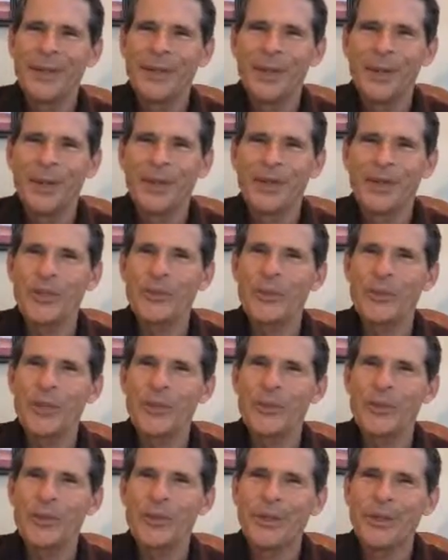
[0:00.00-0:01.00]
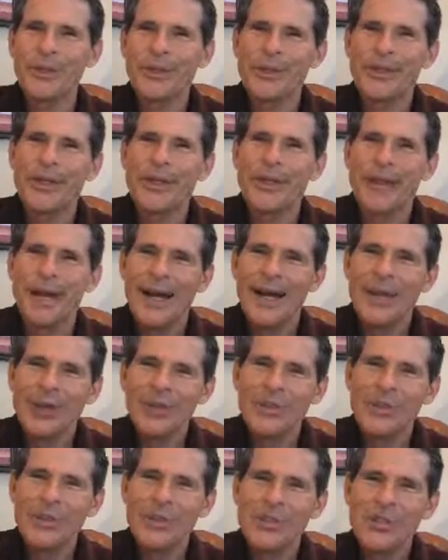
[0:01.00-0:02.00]
Well, good being with you. I
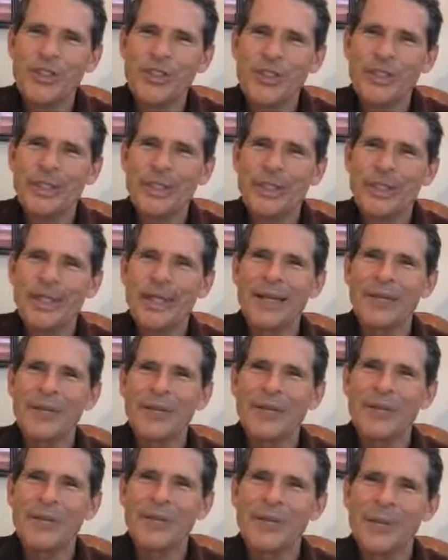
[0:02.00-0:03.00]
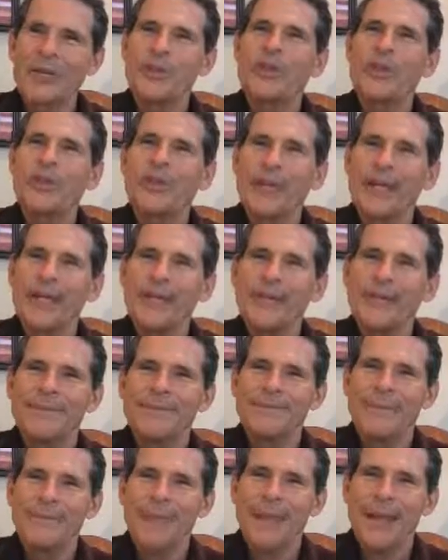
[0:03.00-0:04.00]
hope to see you again on Thursday
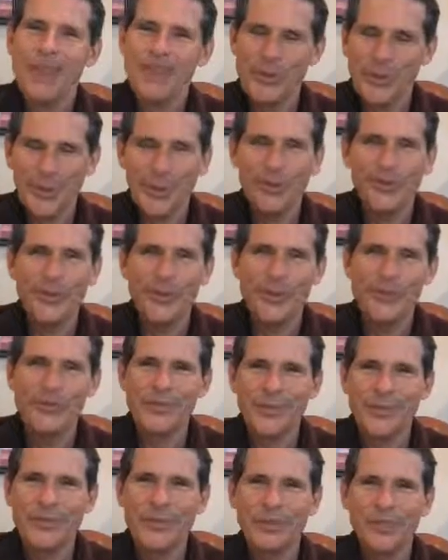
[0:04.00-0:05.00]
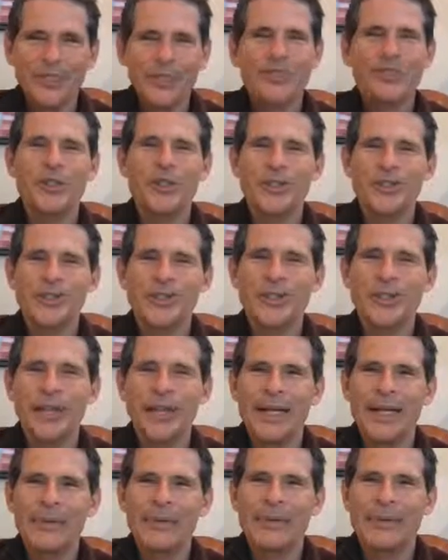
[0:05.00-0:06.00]
at 12:50 East Coast
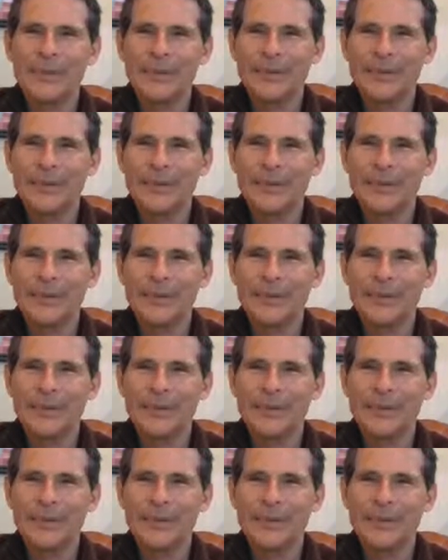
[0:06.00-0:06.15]
time,